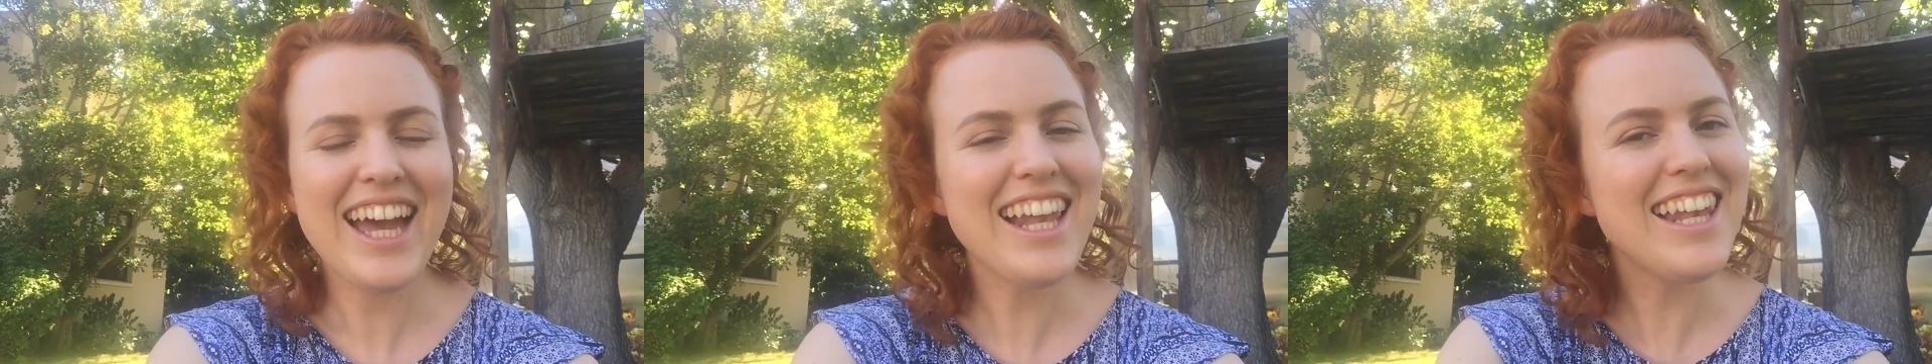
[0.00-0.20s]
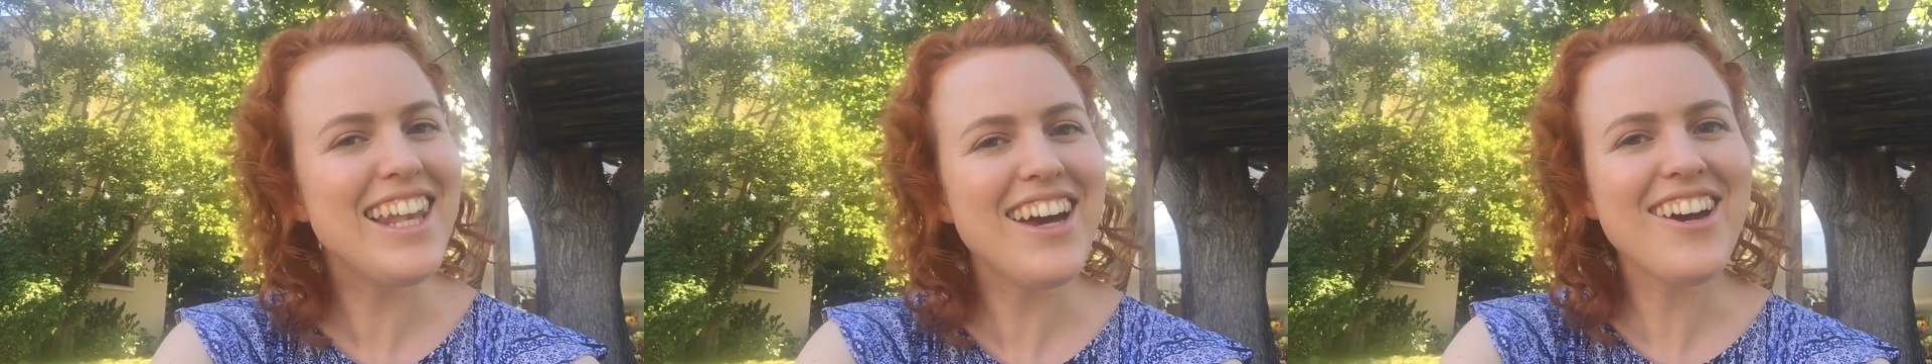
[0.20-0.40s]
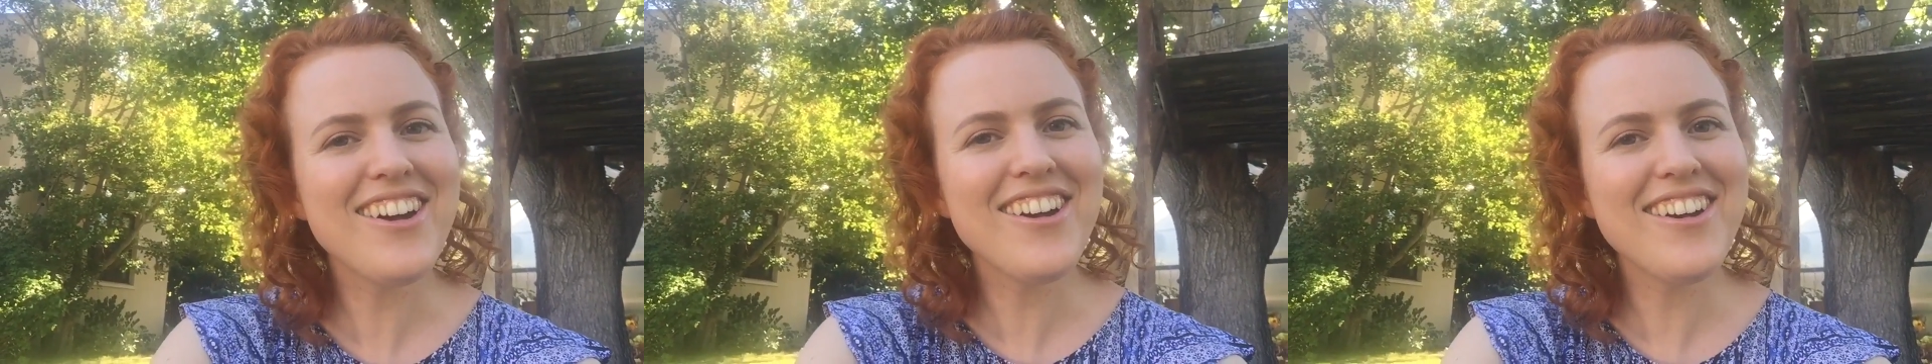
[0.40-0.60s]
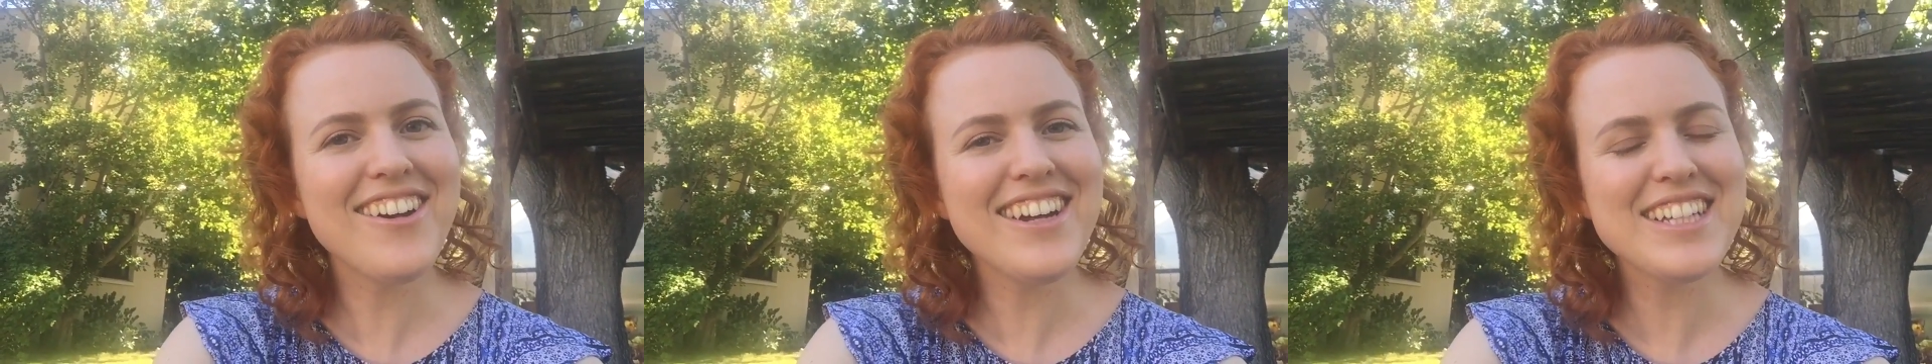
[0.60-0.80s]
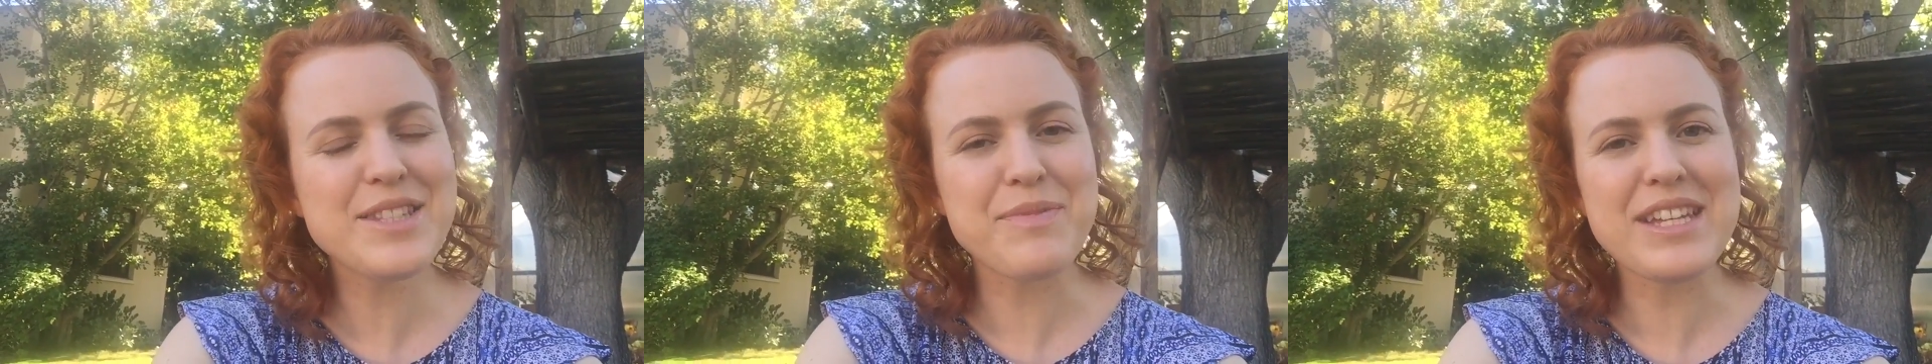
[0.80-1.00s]

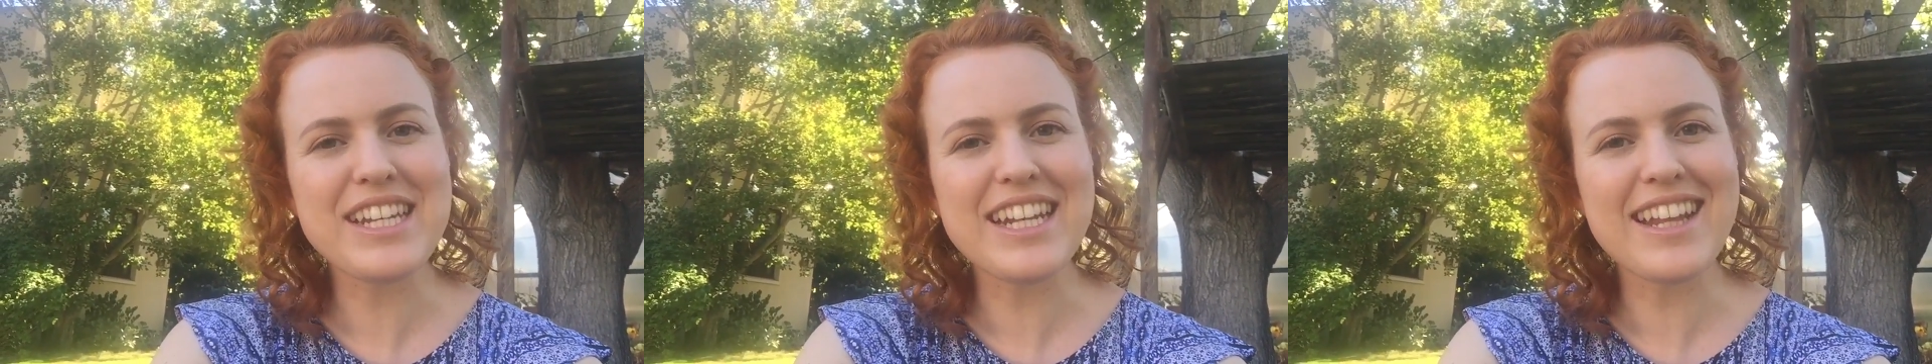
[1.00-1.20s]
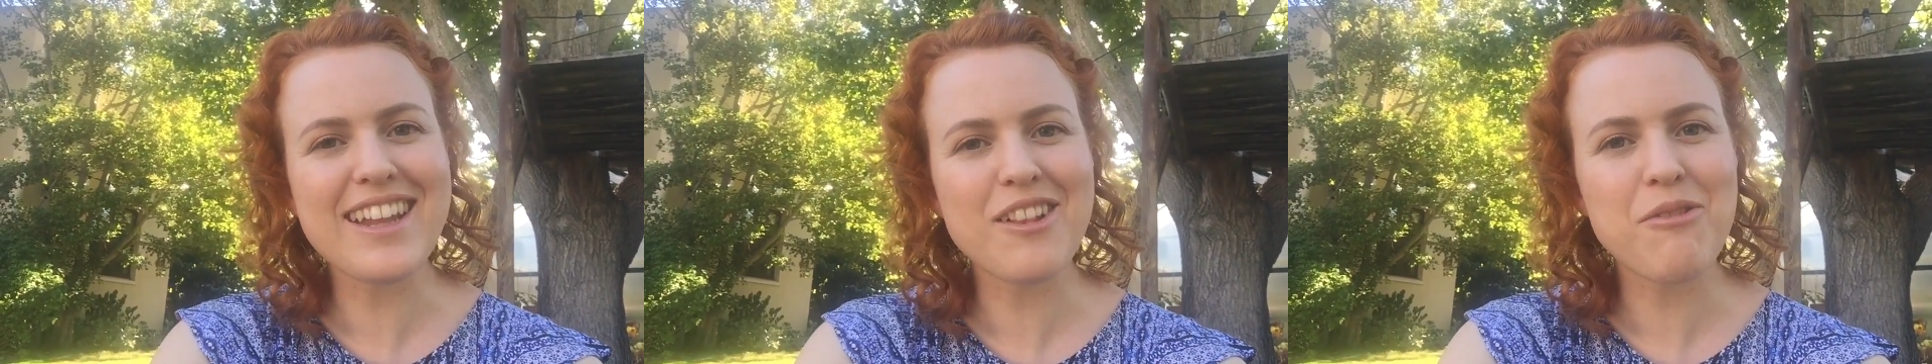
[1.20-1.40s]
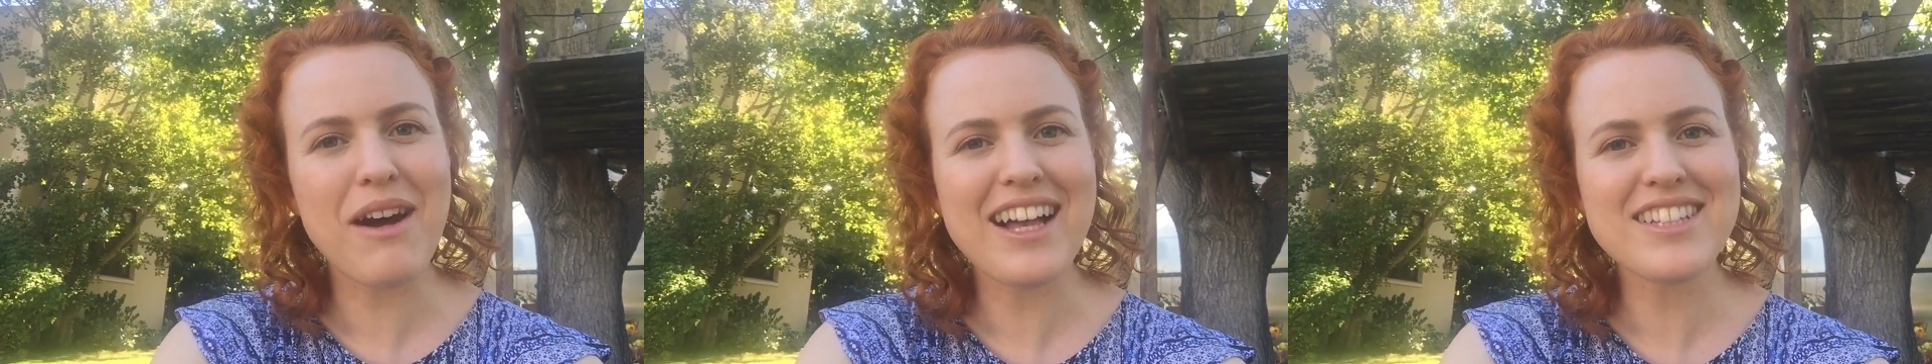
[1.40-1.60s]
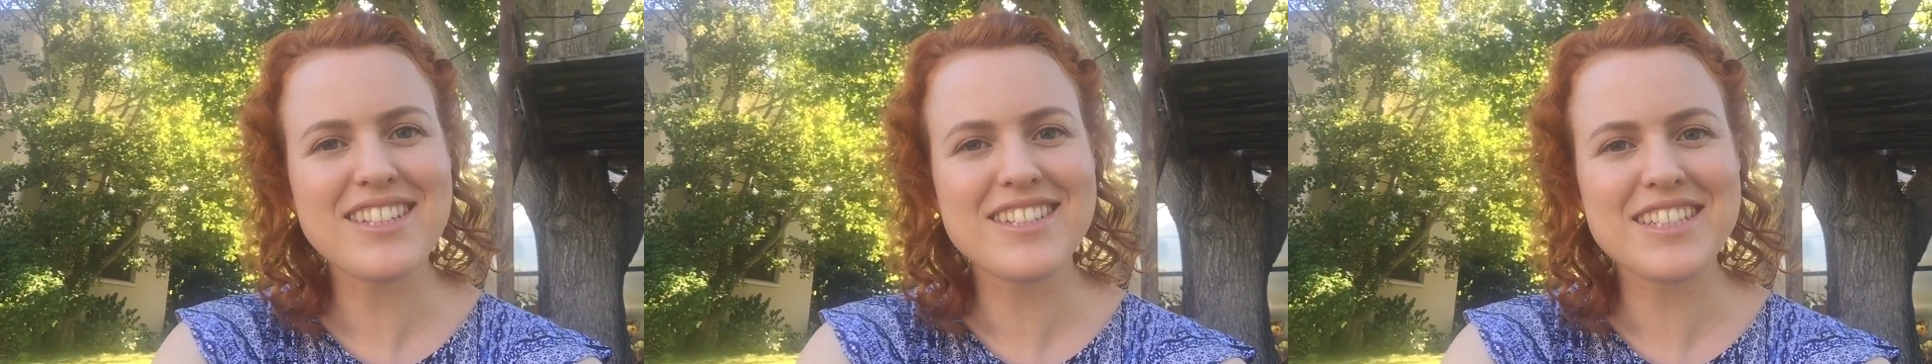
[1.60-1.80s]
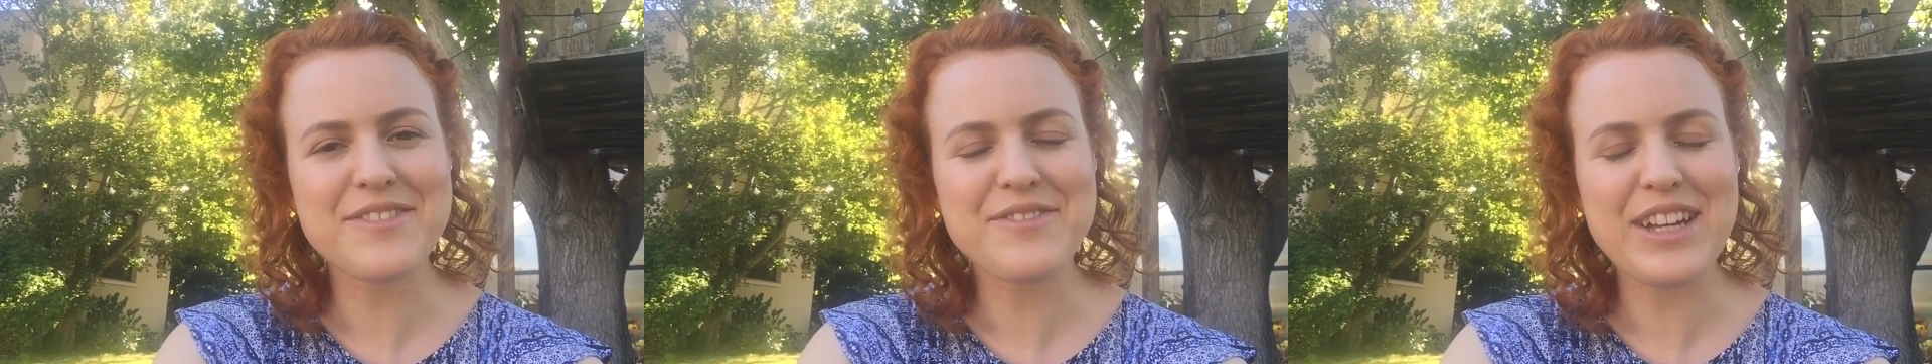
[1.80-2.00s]
Hello! It's been a little while
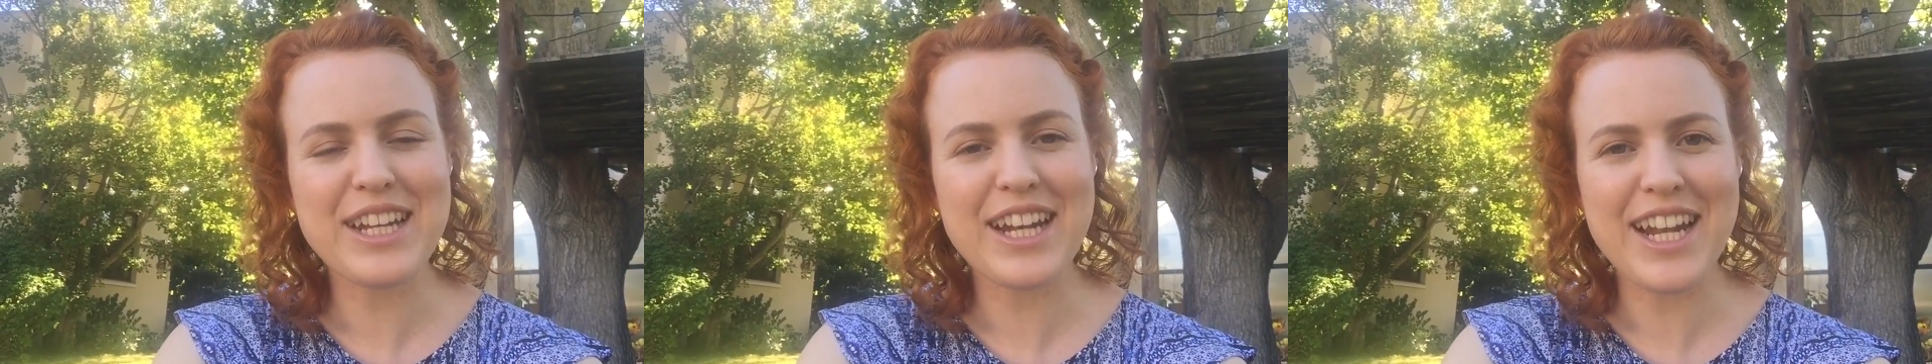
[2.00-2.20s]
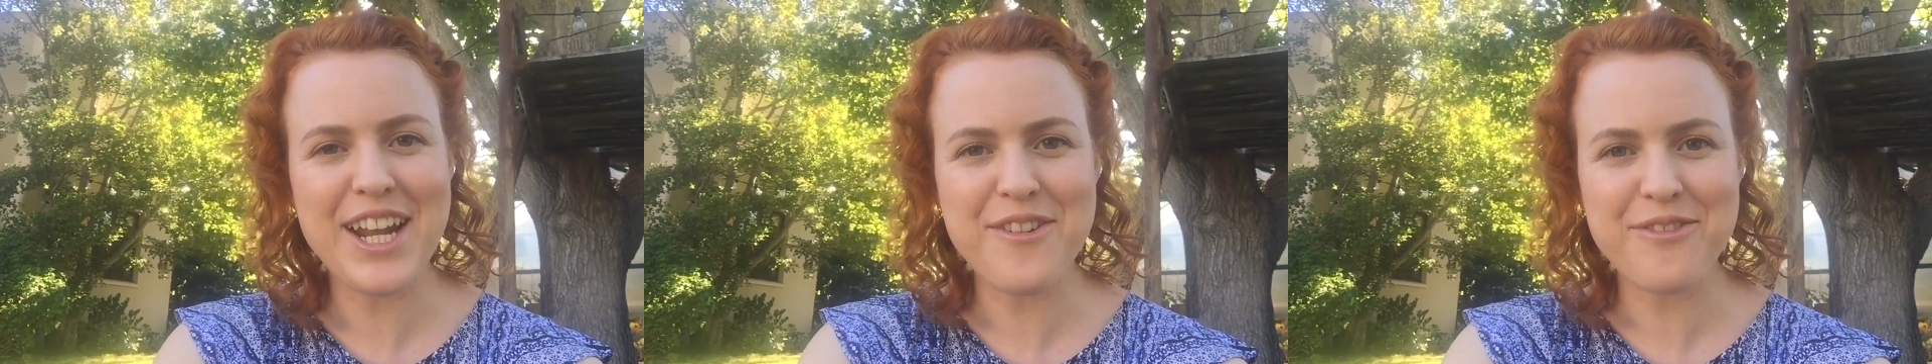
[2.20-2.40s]
since I've done an